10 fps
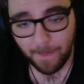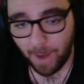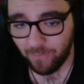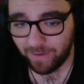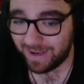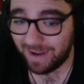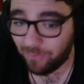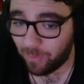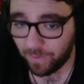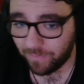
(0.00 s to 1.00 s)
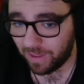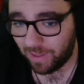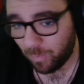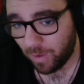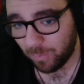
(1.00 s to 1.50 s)
I reckon everyone that
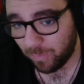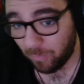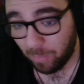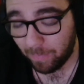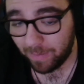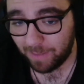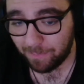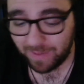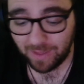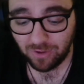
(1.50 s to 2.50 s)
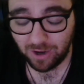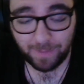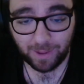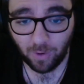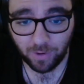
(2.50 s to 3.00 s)
he's worked with will probably potentially
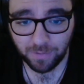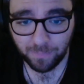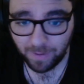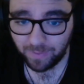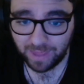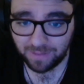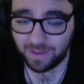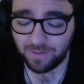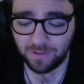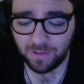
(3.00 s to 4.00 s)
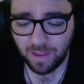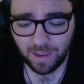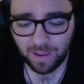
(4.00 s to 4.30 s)
be gone by next season.